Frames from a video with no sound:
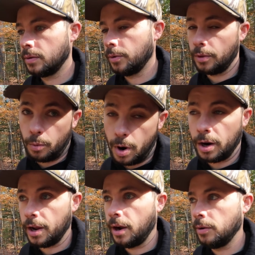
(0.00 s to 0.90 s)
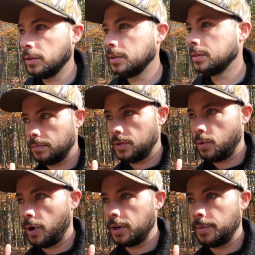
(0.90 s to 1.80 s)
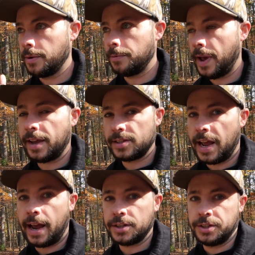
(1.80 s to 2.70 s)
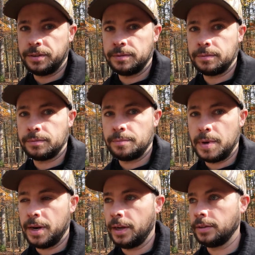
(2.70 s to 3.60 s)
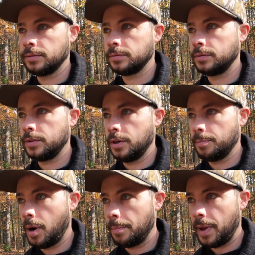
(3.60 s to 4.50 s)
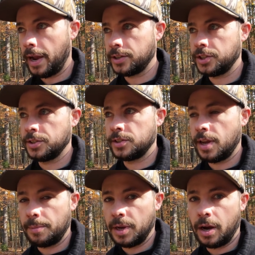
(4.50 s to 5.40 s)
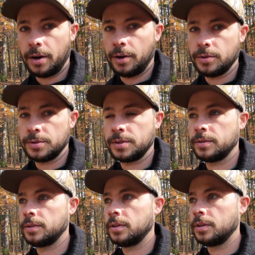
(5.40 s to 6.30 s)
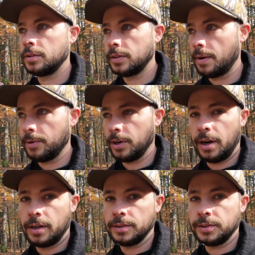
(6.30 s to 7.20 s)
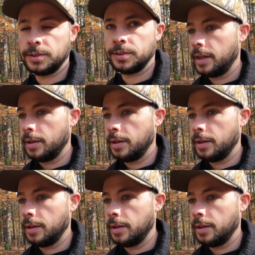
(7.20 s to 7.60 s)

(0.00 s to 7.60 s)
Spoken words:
or the walk out. You want it to be a fast action, meaning your pump actions, semi-autos, lever guns.